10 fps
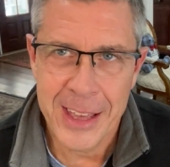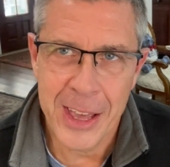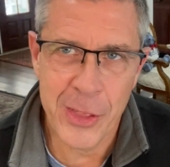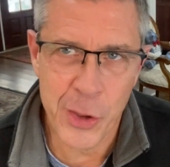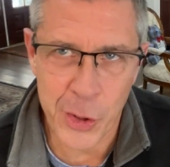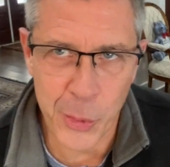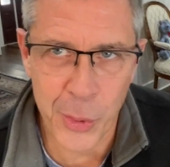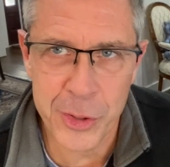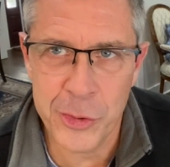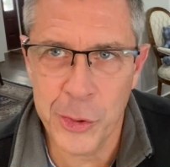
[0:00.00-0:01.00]
and they're
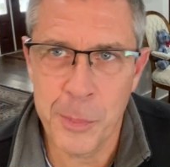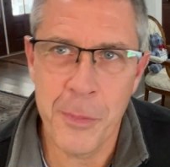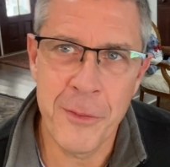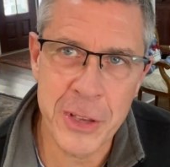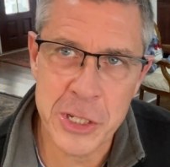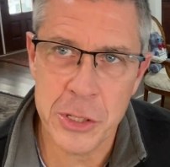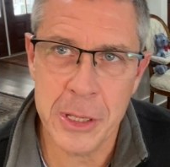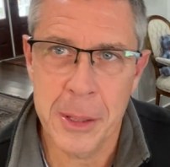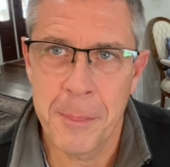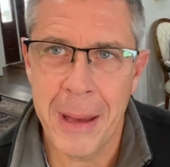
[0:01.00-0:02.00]
going to
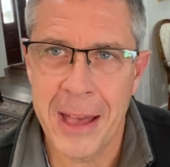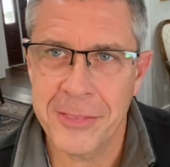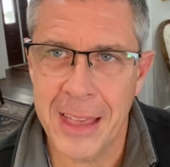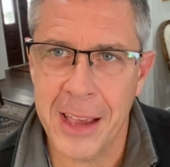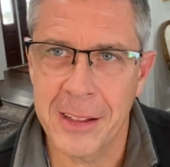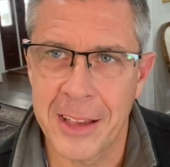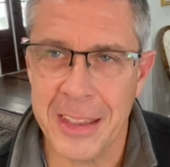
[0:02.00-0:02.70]
eventually pass that class.